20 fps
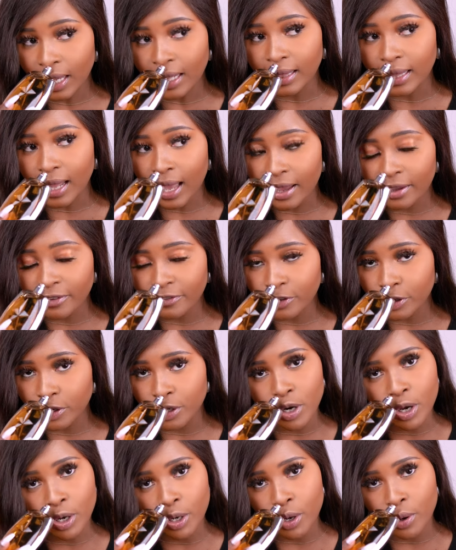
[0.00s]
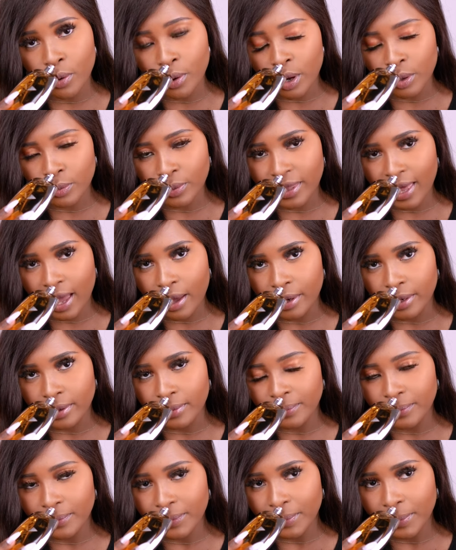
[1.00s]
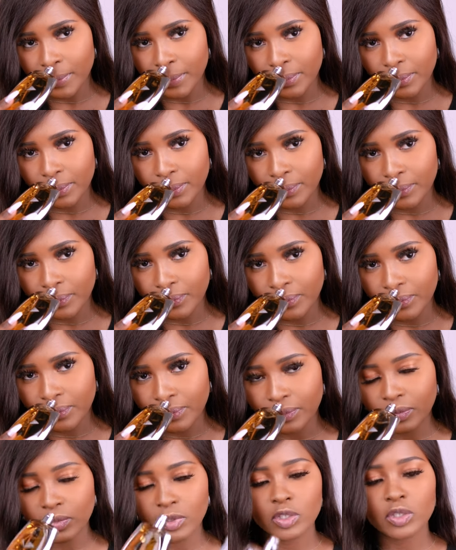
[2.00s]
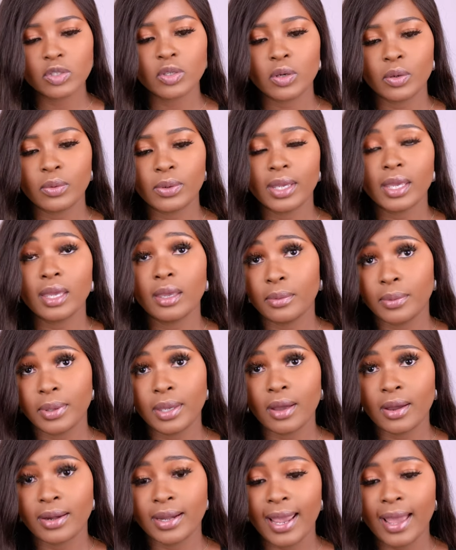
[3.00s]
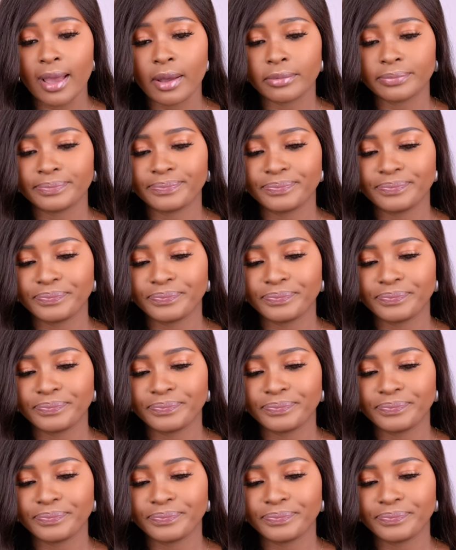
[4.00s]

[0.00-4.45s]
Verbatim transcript: life could not go on without it. So here we are now.